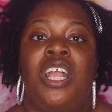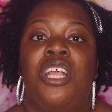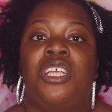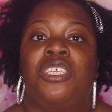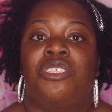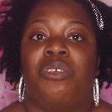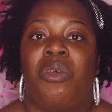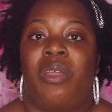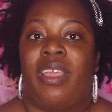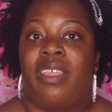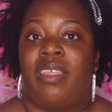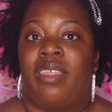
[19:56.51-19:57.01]

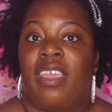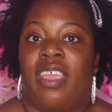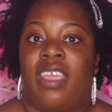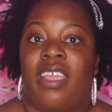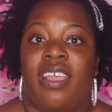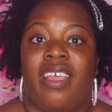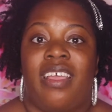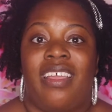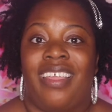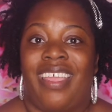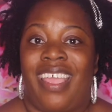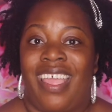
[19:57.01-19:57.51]
So I
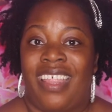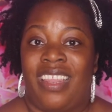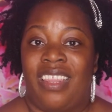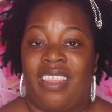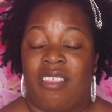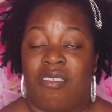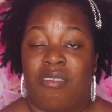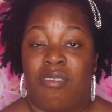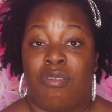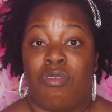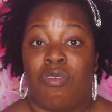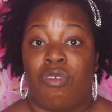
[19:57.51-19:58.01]
think, again,
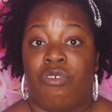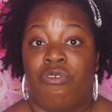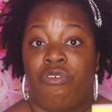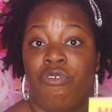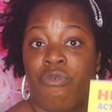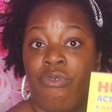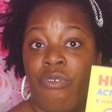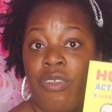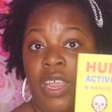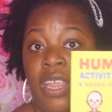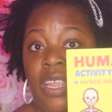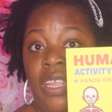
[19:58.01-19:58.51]
this is a
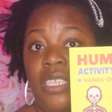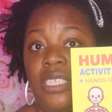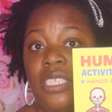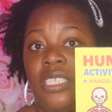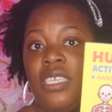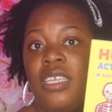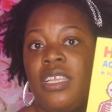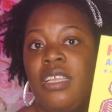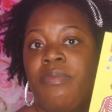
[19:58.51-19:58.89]
great